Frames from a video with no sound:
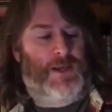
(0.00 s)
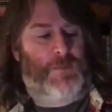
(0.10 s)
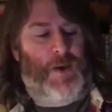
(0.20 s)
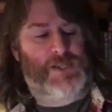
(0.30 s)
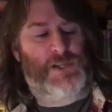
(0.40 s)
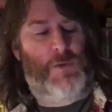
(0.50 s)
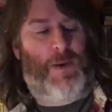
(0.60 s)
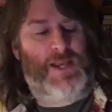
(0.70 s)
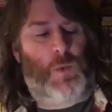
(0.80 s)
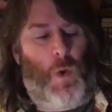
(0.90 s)
person who
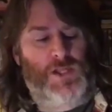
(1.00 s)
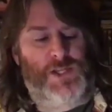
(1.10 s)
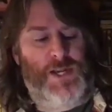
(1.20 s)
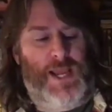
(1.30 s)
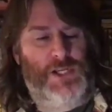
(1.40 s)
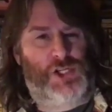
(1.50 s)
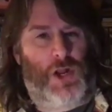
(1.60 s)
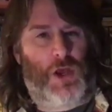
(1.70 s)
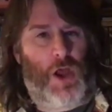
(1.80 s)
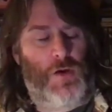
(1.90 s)
plays Watson in
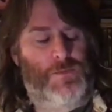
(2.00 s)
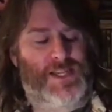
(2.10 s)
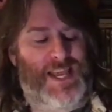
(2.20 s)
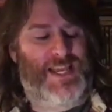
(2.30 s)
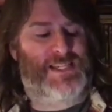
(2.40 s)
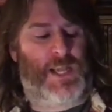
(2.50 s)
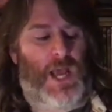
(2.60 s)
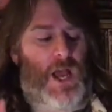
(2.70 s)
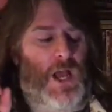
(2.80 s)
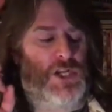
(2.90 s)
Sherlock Holmes is
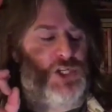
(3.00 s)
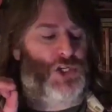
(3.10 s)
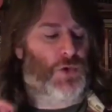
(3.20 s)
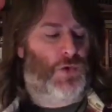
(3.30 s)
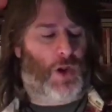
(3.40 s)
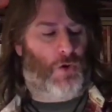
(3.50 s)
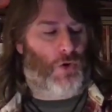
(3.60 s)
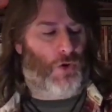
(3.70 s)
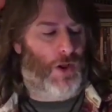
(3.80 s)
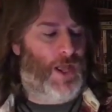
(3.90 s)
Jude
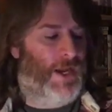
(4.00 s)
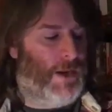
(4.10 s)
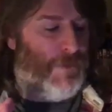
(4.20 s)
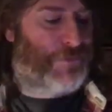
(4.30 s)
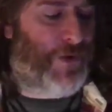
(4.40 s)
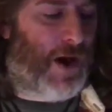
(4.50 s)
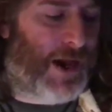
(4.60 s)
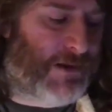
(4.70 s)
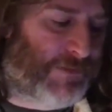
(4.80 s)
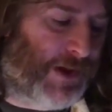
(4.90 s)
Law. Number
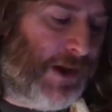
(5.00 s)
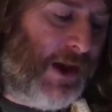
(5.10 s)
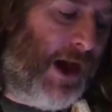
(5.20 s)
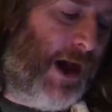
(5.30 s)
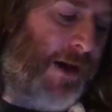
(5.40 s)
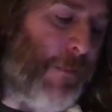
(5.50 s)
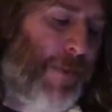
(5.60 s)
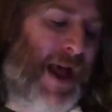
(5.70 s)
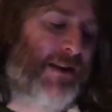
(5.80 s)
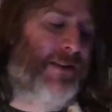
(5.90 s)
five, the
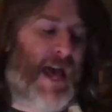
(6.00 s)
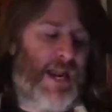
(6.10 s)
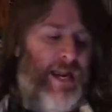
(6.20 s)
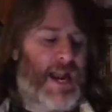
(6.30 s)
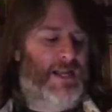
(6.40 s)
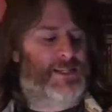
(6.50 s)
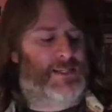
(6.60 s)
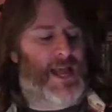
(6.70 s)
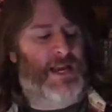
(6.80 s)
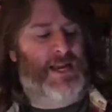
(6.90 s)
band that Annie Lennox
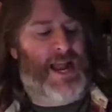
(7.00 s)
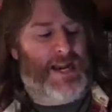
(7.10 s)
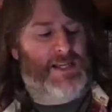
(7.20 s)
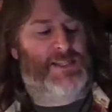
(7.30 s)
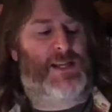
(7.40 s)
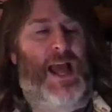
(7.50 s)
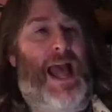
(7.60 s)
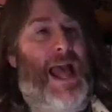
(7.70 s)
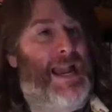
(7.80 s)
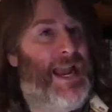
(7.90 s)

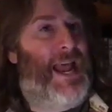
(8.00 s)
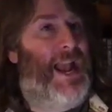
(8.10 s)
and